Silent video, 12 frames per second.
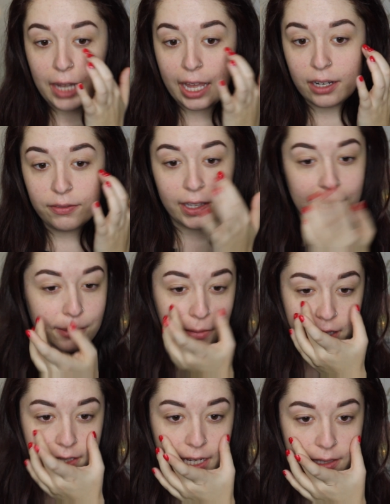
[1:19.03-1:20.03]
kind of like in
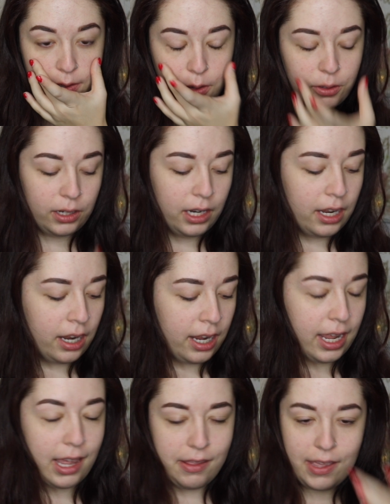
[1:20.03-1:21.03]
my T-zone,
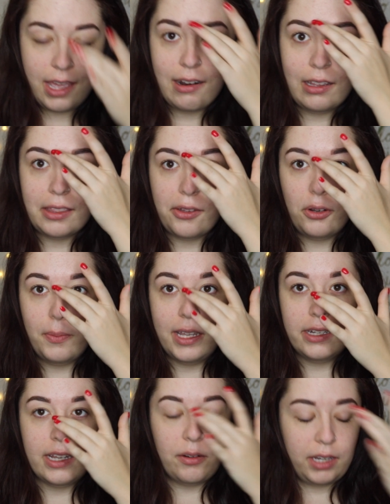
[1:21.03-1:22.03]
and then a little
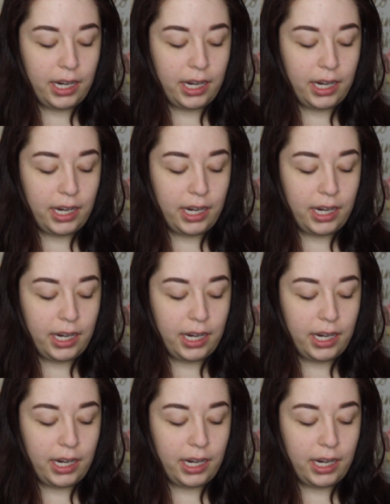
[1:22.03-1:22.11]
bit down